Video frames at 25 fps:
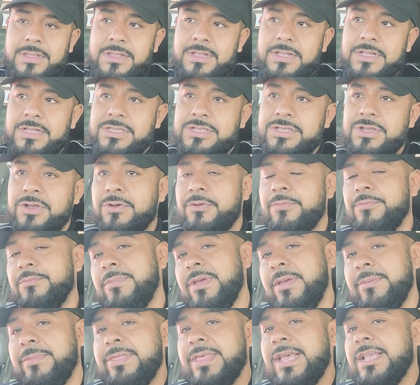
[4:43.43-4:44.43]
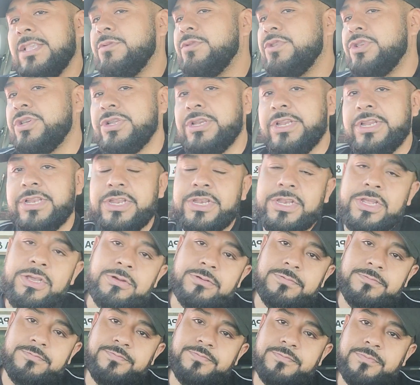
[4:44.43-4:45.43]
So maybe that's what you need to do.
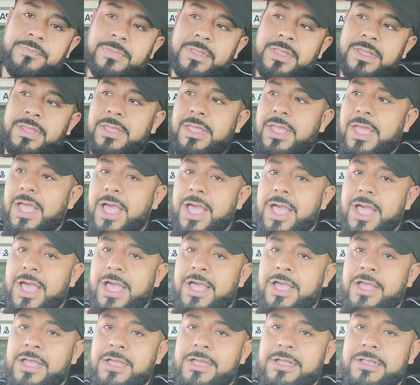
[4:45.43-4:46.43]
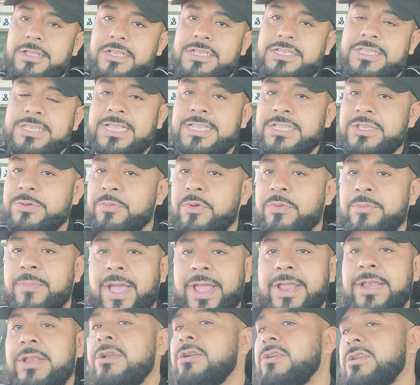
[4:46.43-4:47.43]
Set some
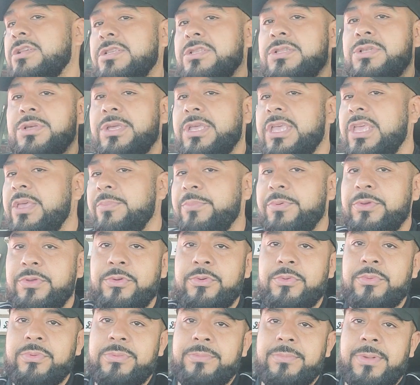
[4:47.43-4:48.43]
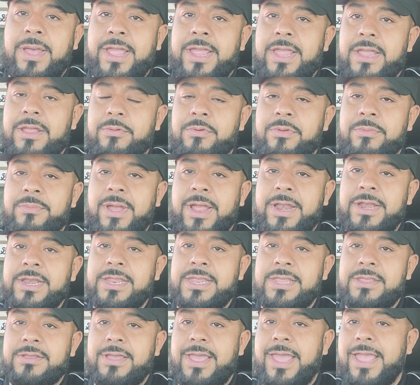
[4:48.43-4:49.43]
reminders to keep you reminding
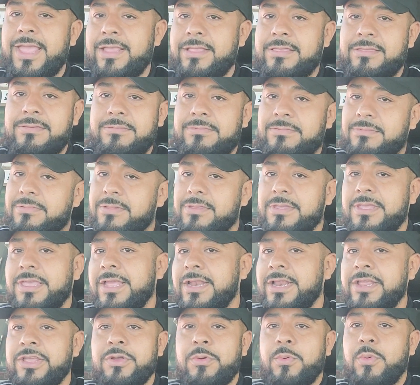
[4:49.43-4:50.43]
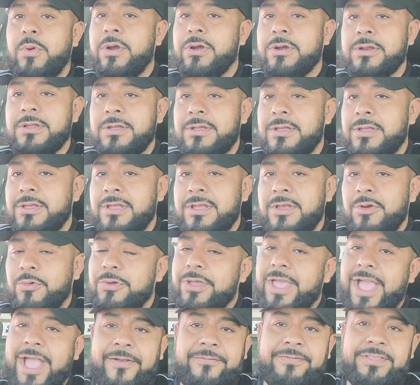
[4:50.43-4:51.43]
you, hey, get in your word. We
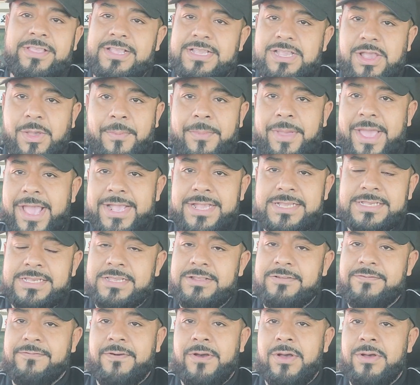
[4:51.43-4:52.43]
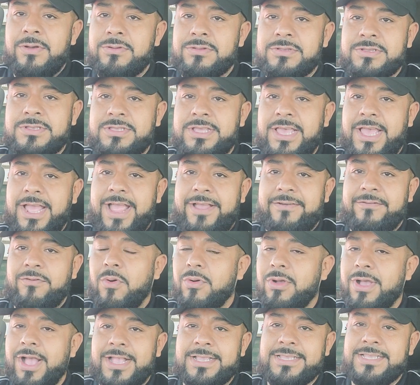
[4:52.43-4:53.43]
have these amazing phones that have
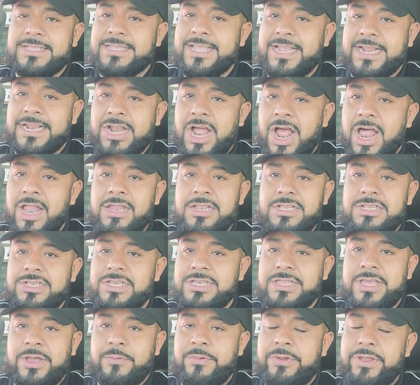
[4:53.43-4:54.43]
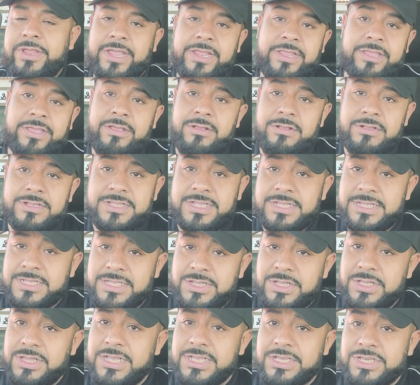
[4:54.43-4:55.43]
all kinds of technology that we can use.
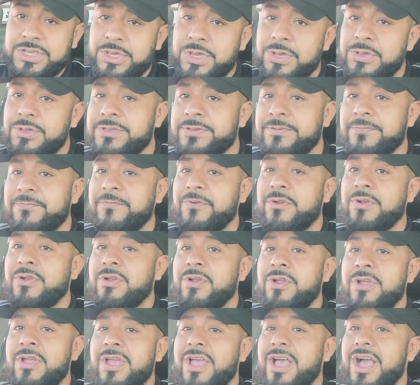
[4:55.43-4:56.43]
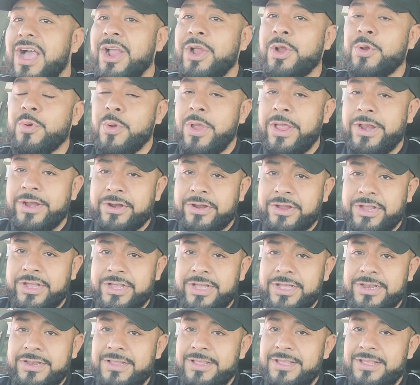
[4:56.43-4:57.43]
Let's use them for a greater good.